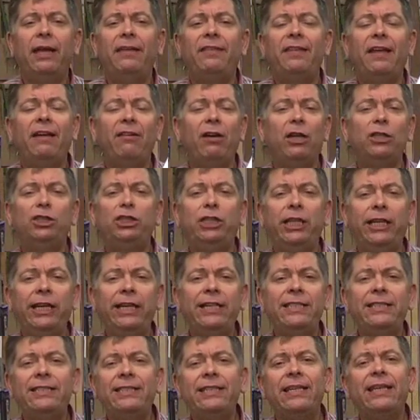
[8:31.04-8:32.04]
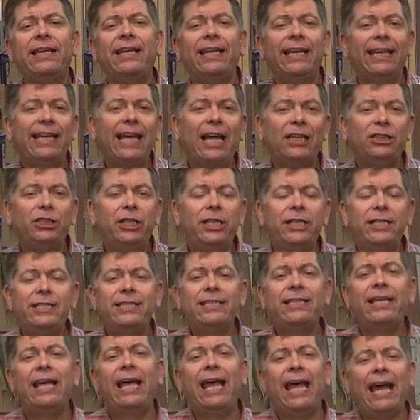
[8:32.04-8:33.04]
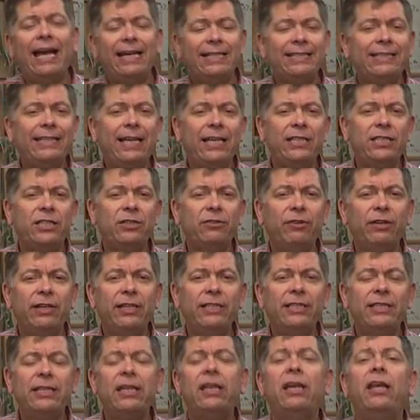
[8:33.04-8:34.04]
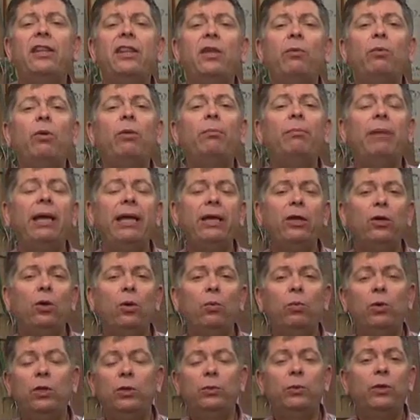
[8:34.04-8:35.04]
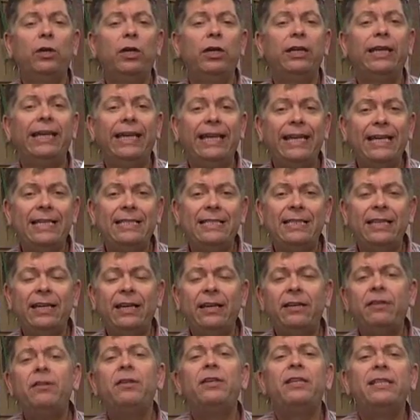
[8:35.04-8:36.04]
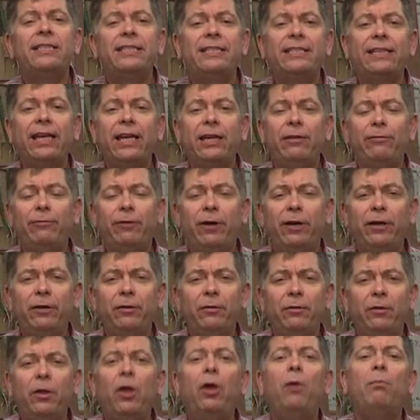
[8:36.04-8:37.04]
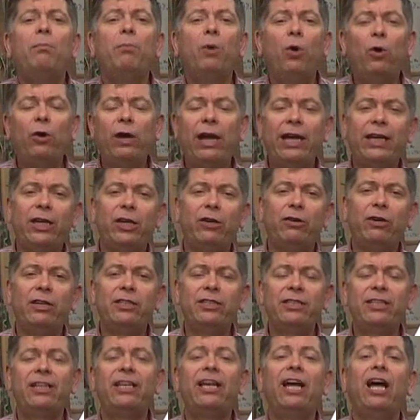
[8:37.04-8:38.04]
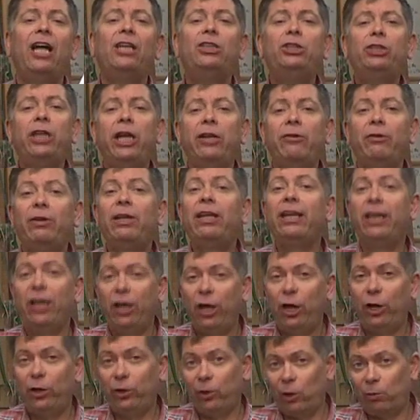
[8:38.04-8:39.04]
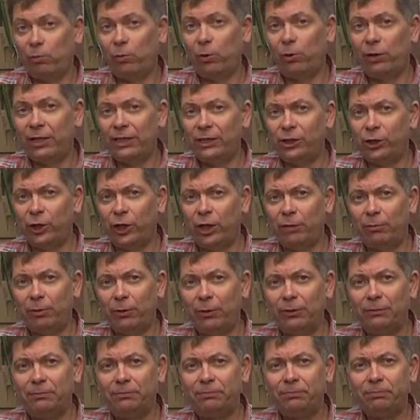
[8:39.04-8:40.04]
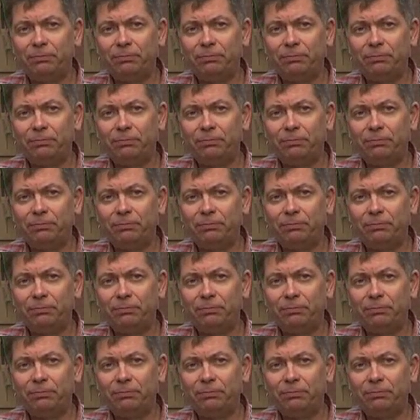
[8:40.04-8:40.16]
There are jigs, gadgets, accessories that will make your woodwork easier, safer, more accurate, and generally a lot more enjoyable.